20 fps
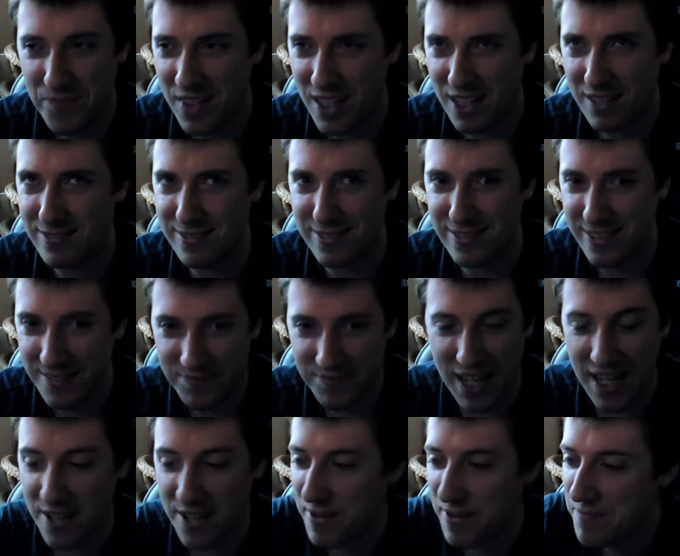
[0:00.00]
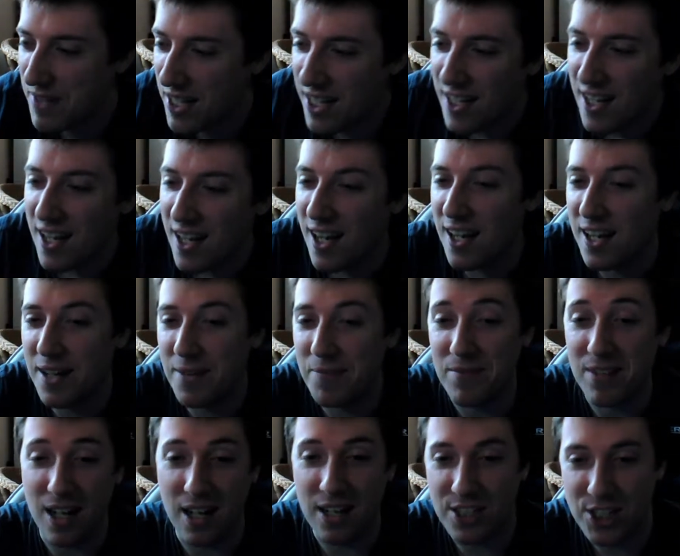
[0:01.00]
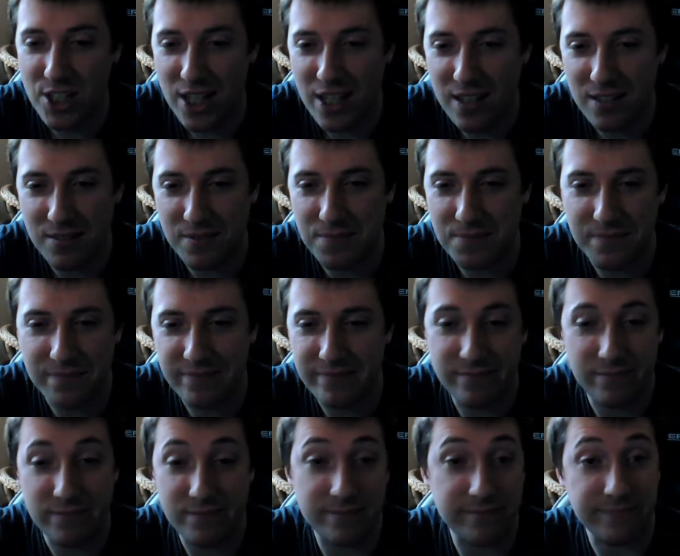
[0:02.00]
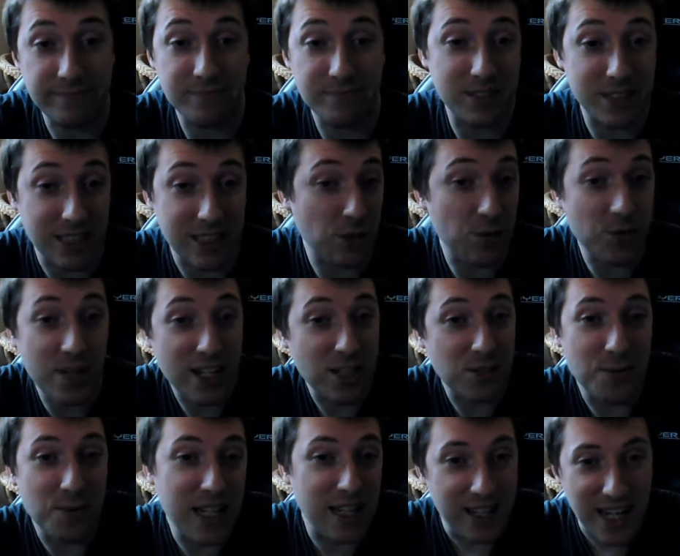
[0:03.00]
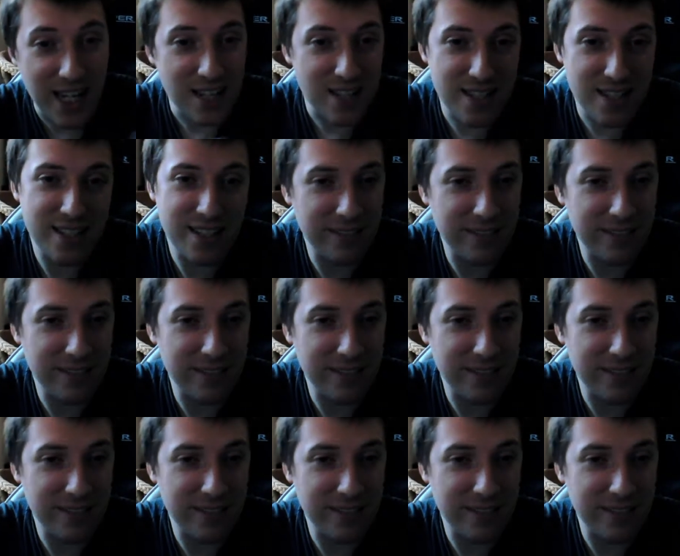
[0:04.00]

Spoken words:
Oh, anyway, I shall see you next week, I guess.